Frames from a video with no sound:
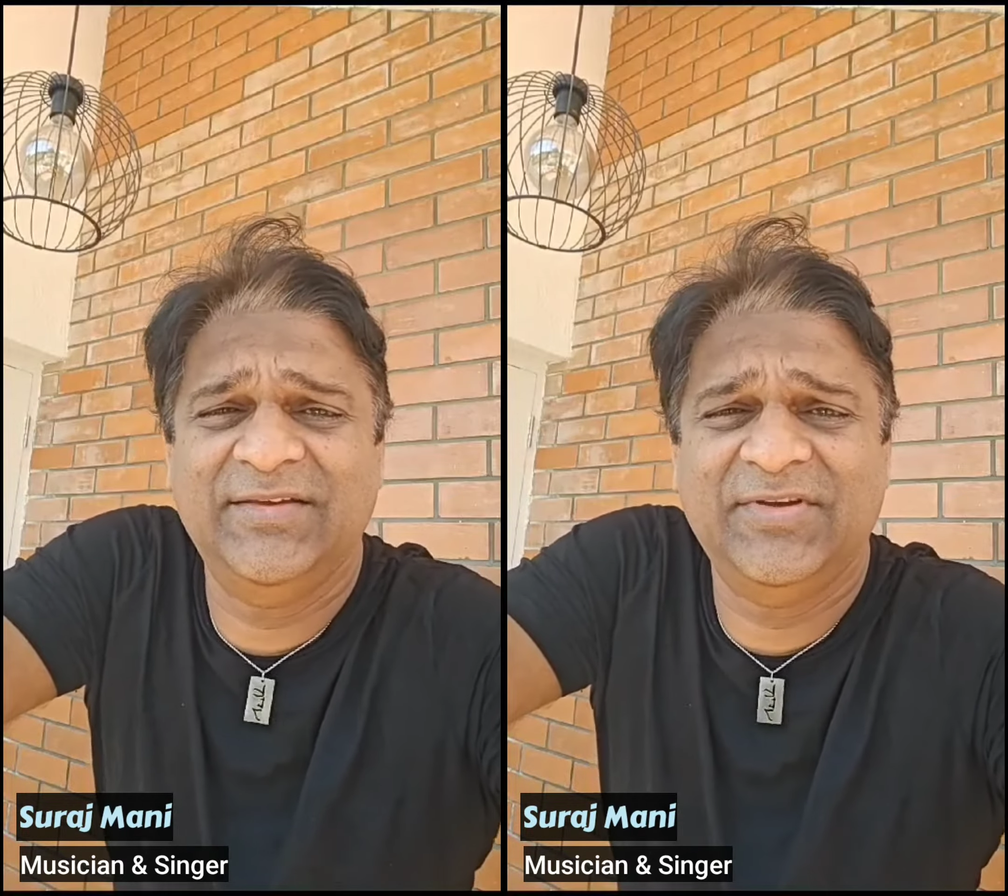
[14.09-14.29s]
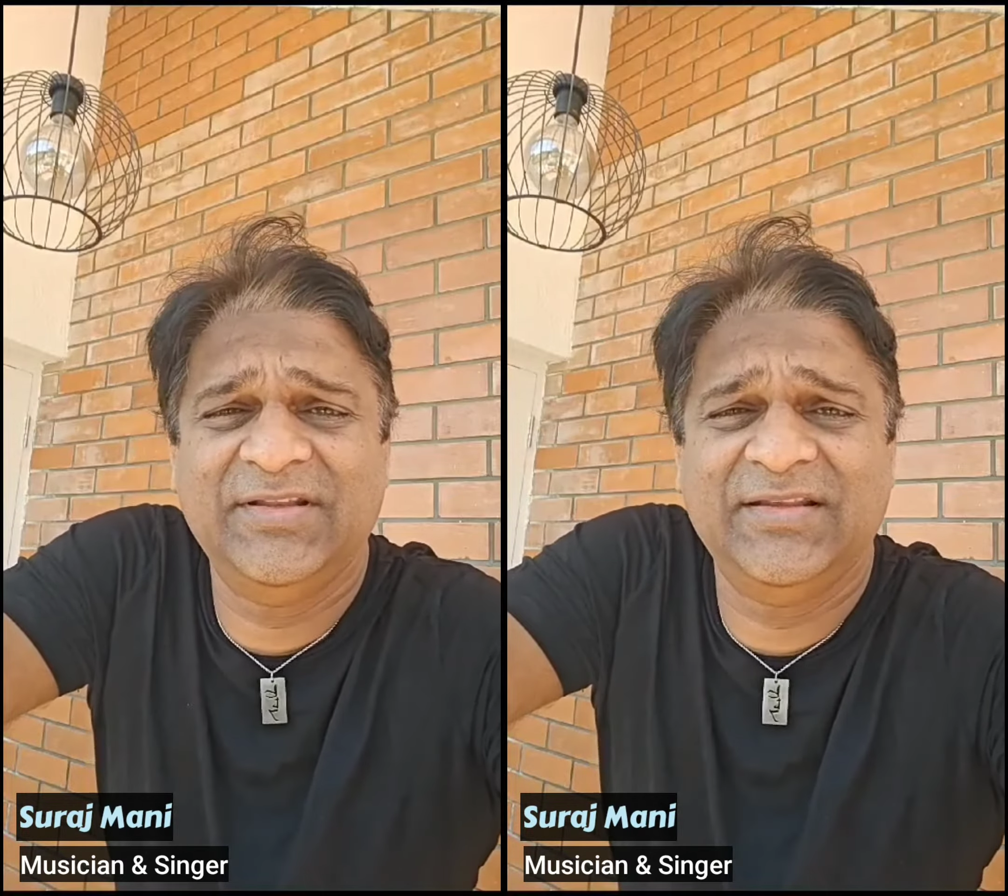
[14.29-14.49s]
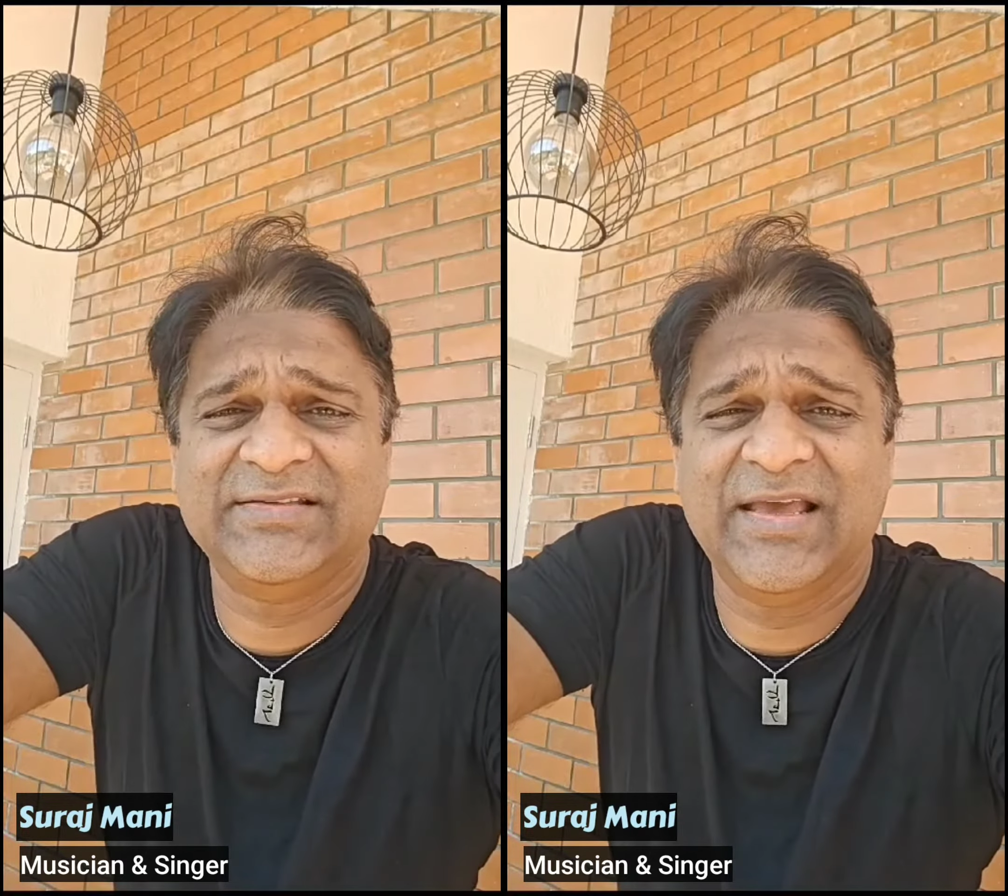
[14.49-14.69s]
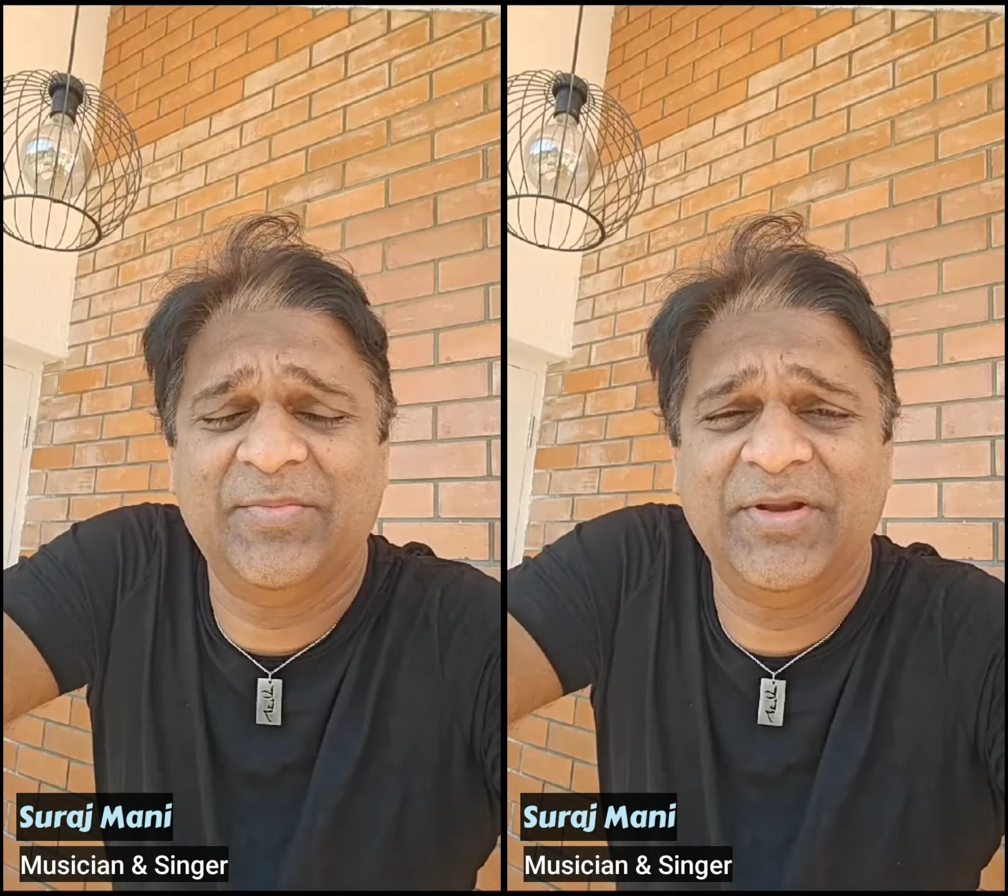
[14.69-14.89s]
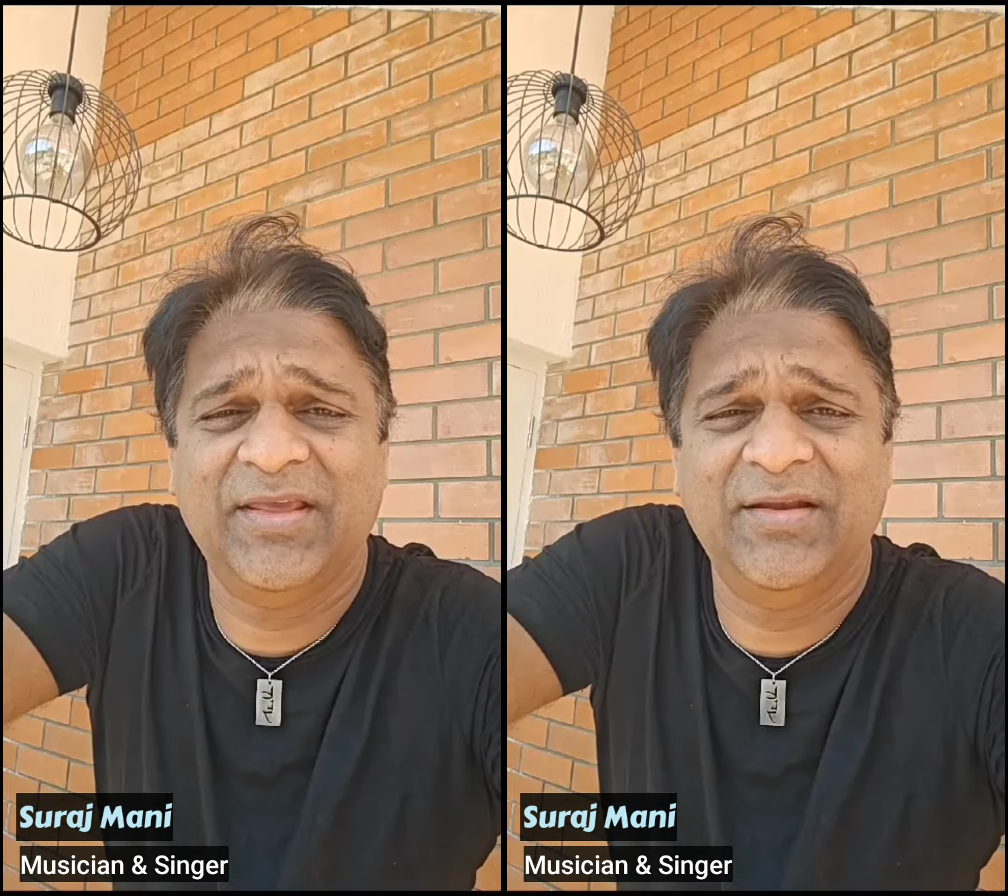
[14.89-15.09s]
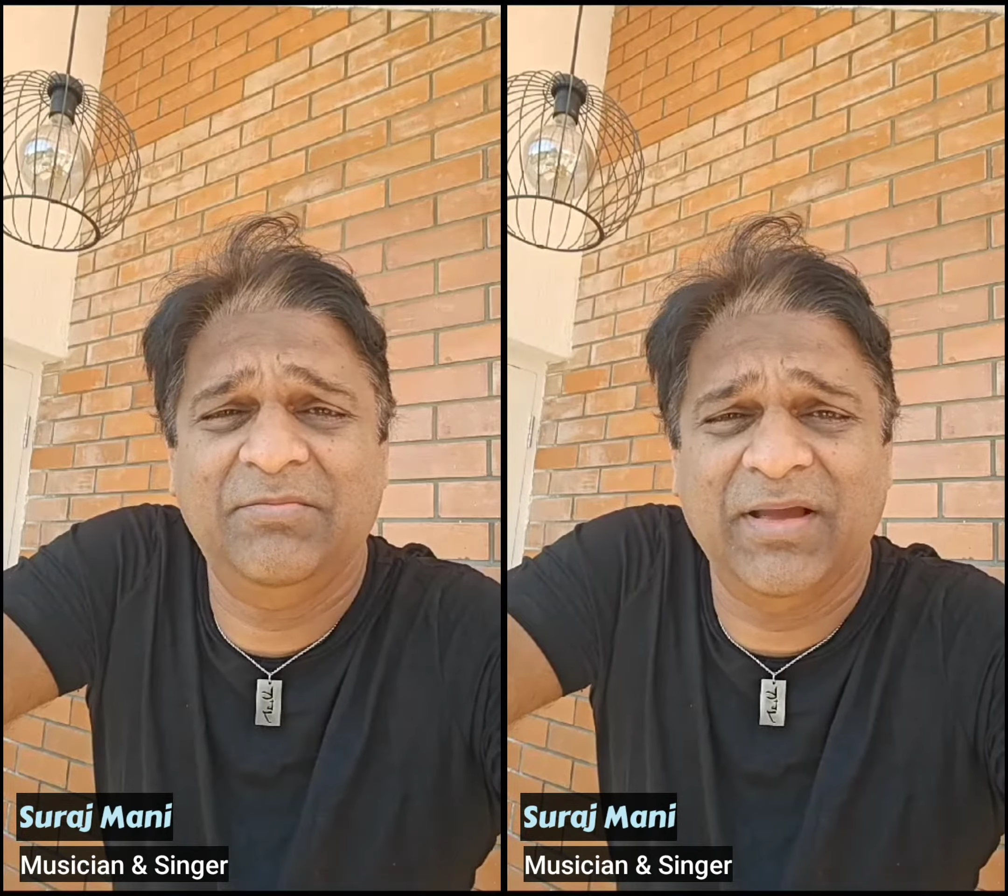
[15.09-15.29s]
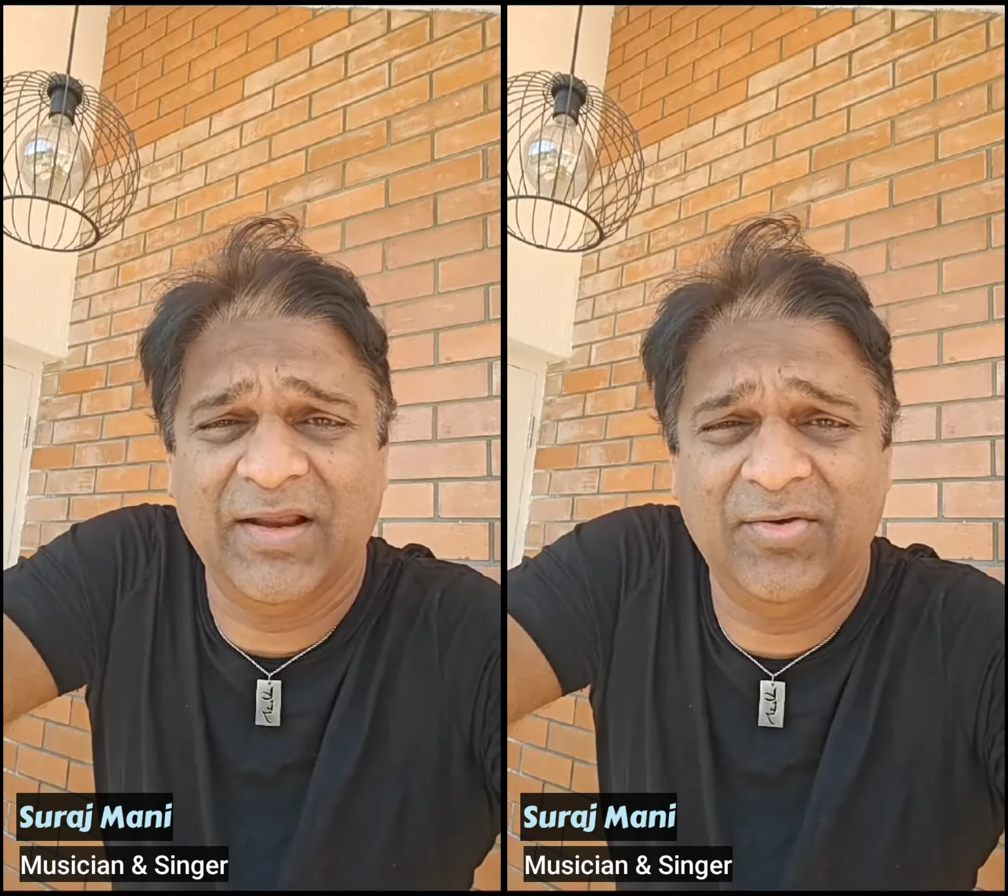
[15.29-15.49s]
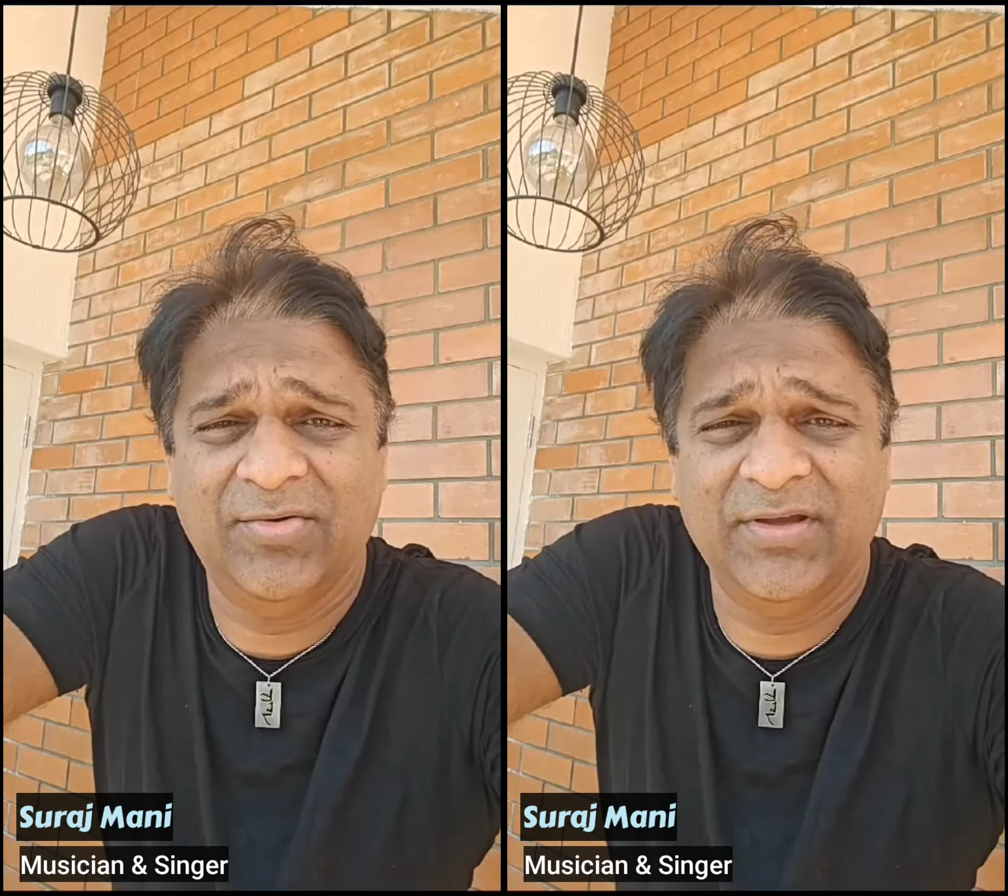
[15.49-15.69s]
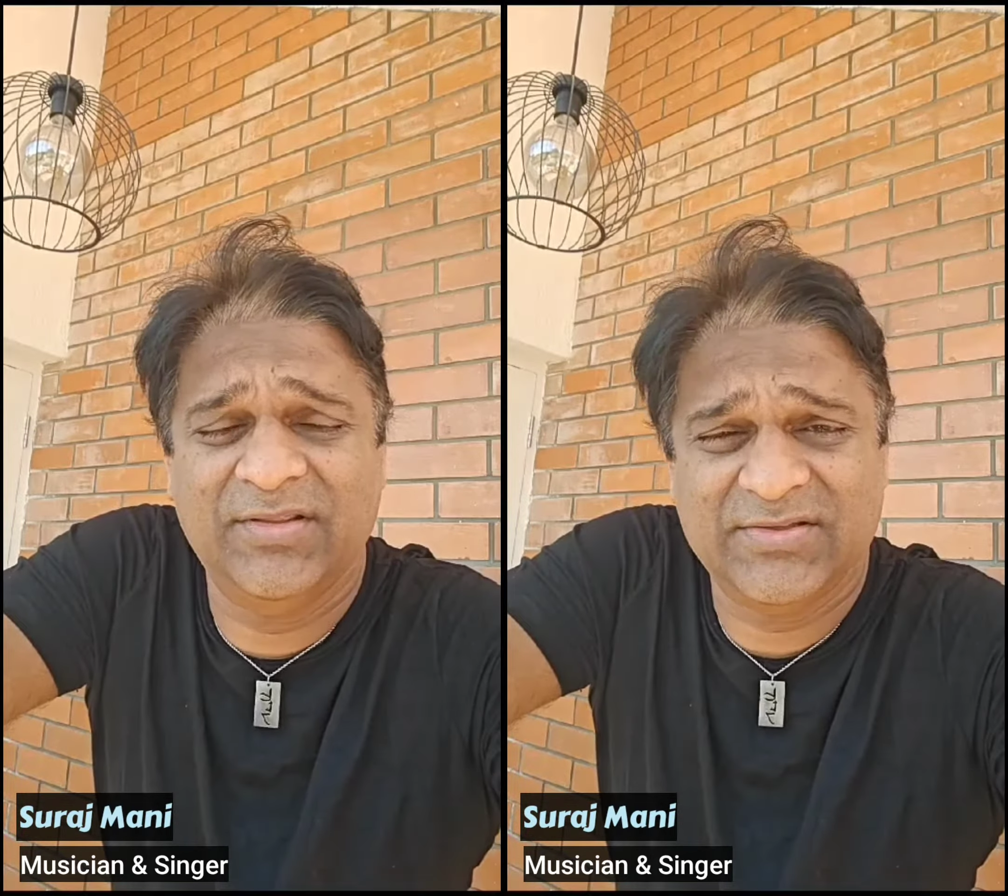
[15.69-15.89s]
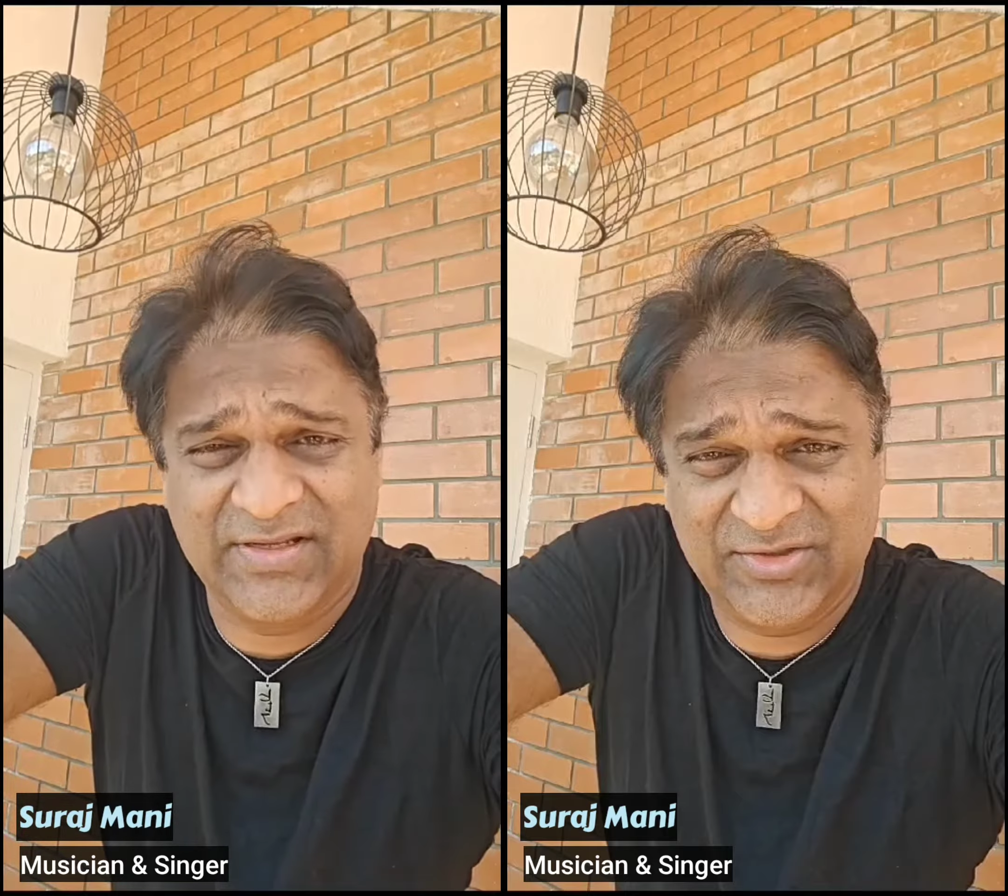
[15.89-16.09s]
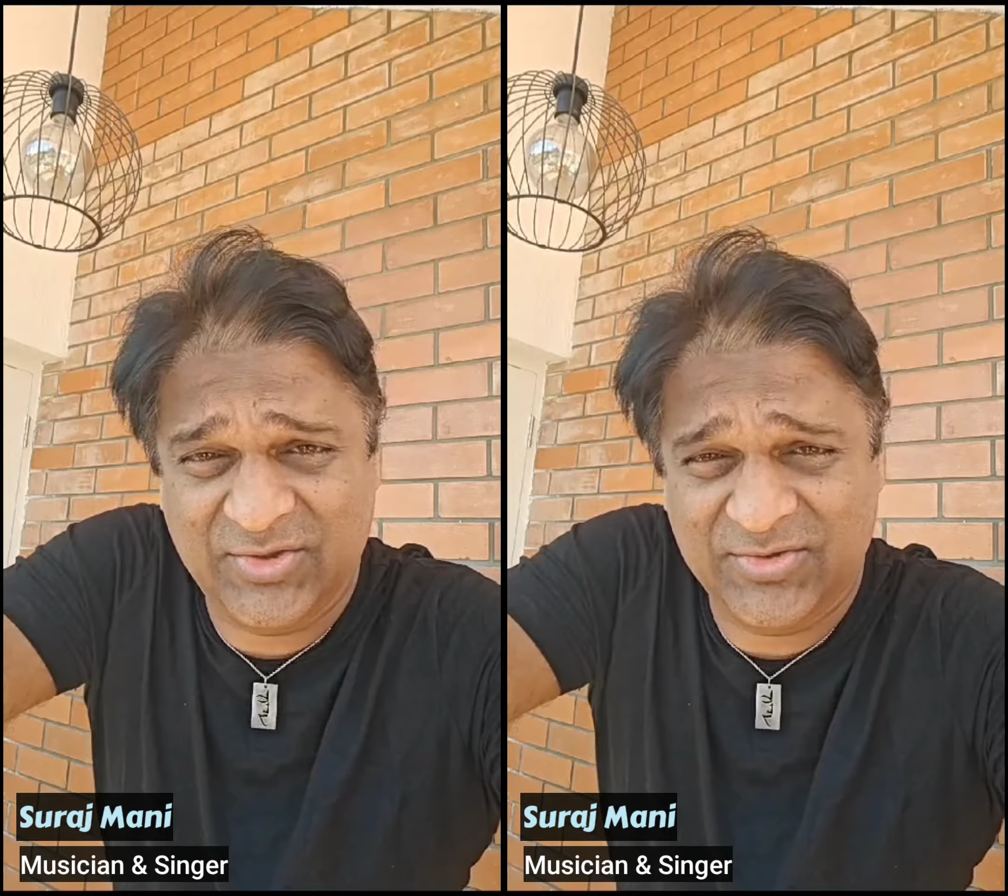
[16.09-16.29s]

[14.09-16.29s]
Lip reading: event that's happening in Bangalore at the St.